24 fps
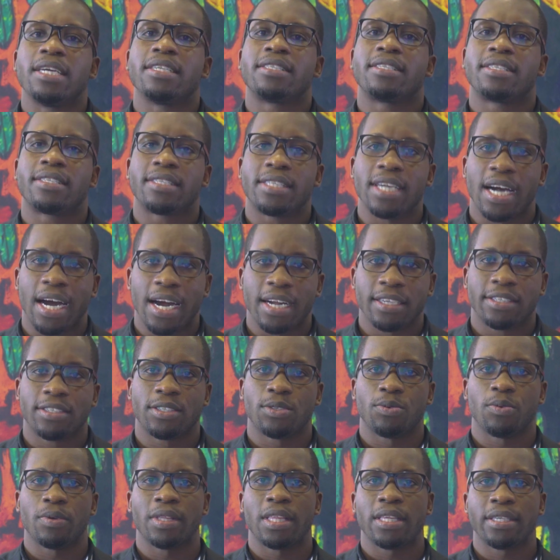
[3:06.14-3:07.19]
It
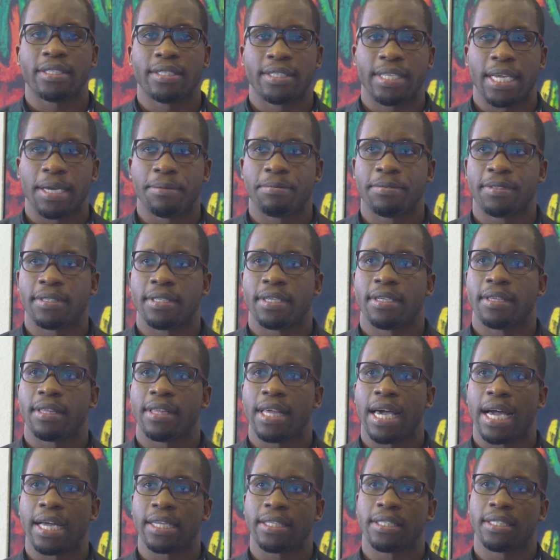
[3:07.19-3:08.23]
starts with the steps
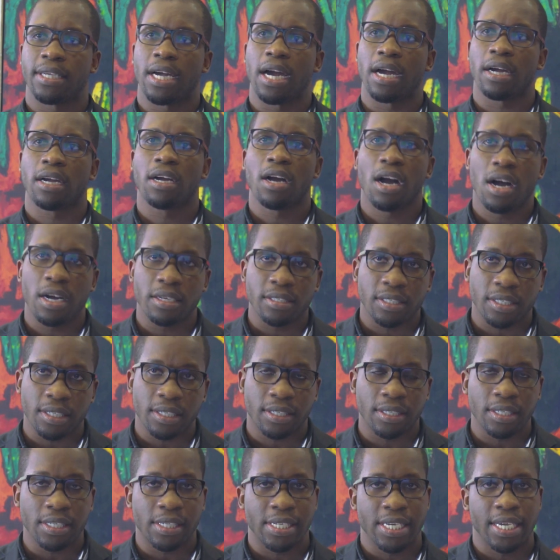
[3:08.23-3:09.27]
that are
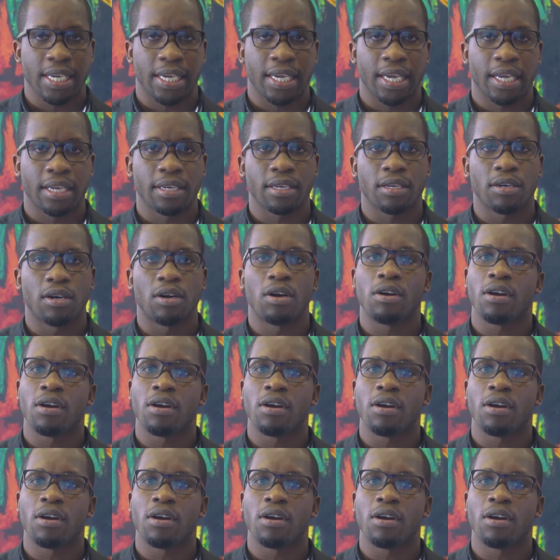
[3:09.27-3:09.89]
consciously taken